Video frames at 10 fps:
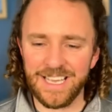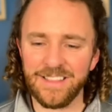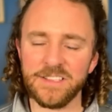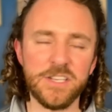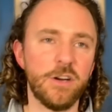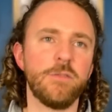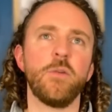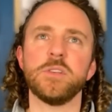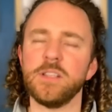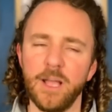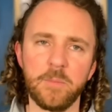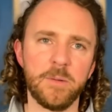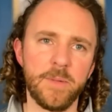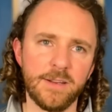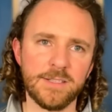This year, unfortunately, I'm going to
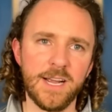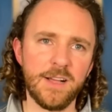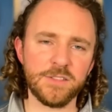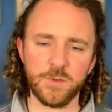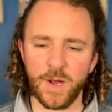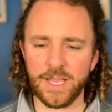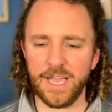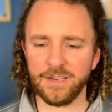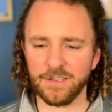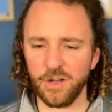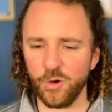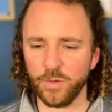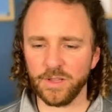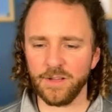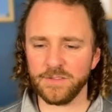be out of town, so I can't go. Would
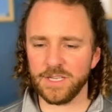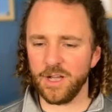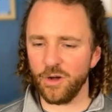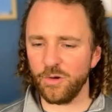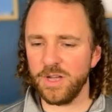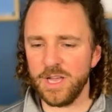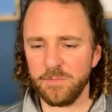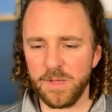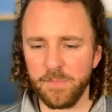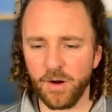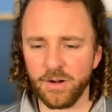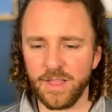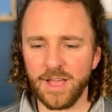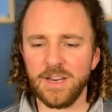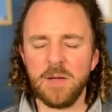love to go be part of that.